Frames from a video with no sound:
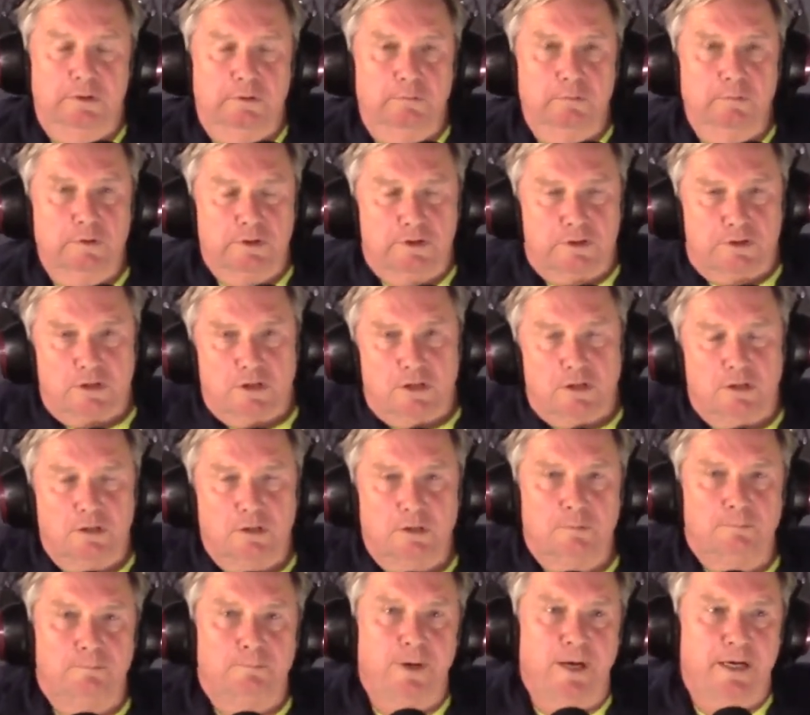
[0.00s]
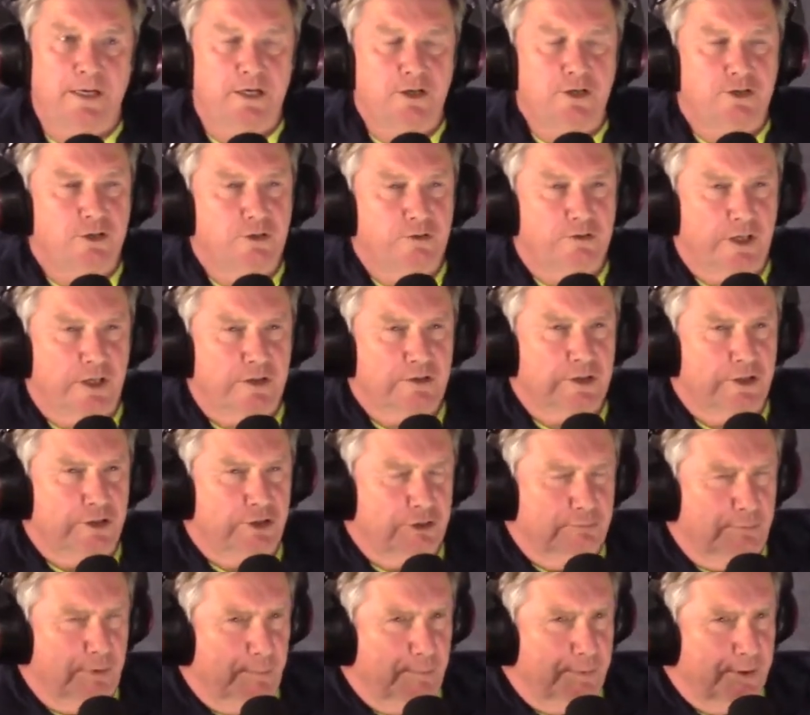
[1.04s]
was that back in 2008, do
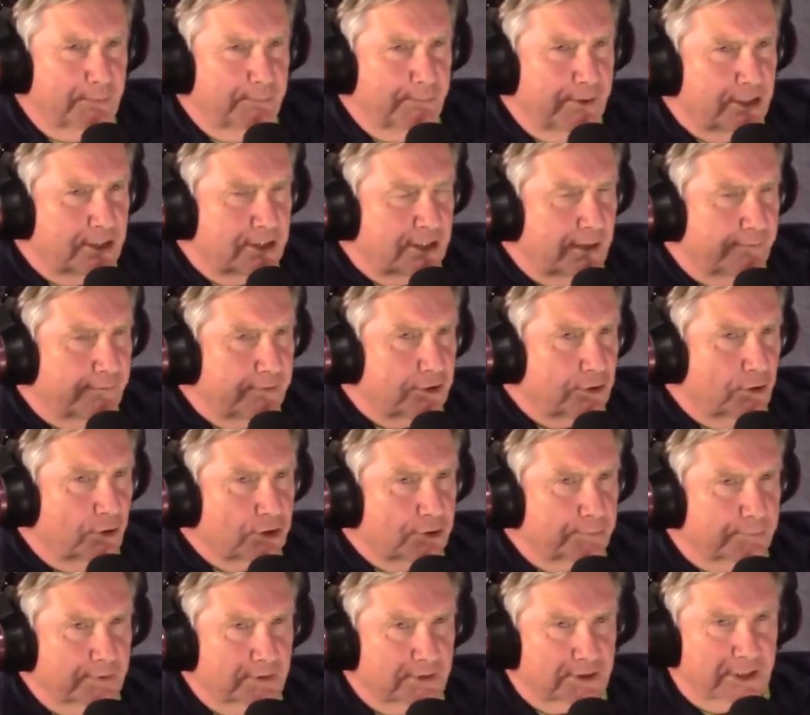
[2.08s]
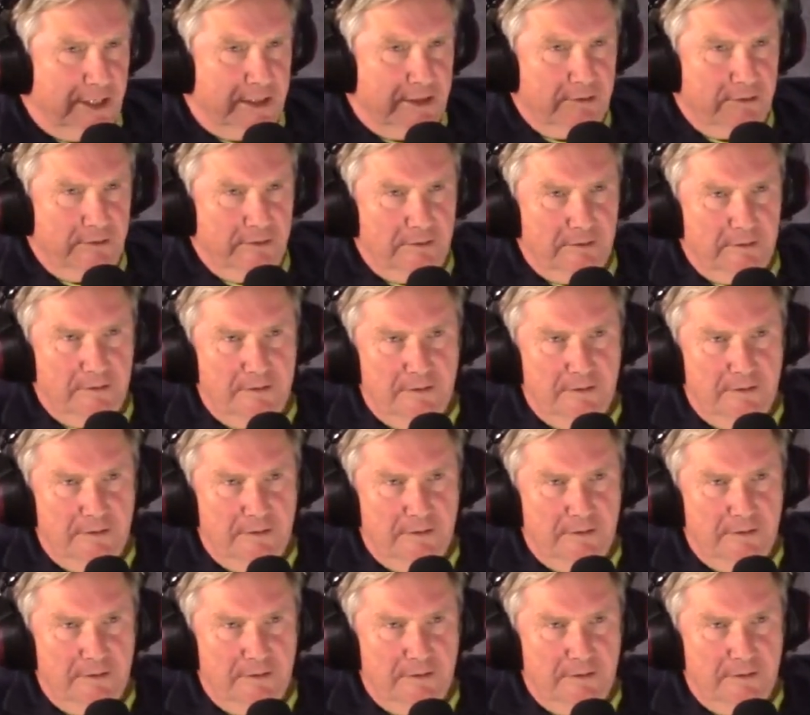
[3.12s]
you remember the Mid-Staffordshire Hospital scandal?